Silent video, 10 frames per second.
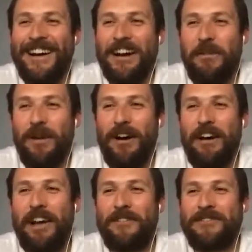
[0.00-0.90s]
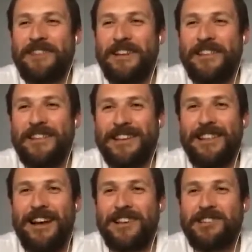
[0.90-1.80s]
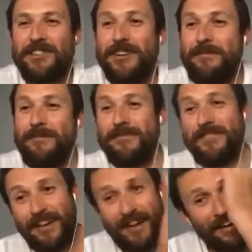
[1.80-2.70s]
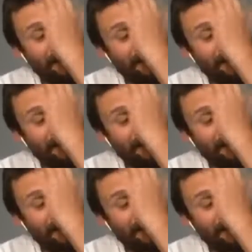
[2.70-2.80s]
Well, if it was anything like your last trip, so...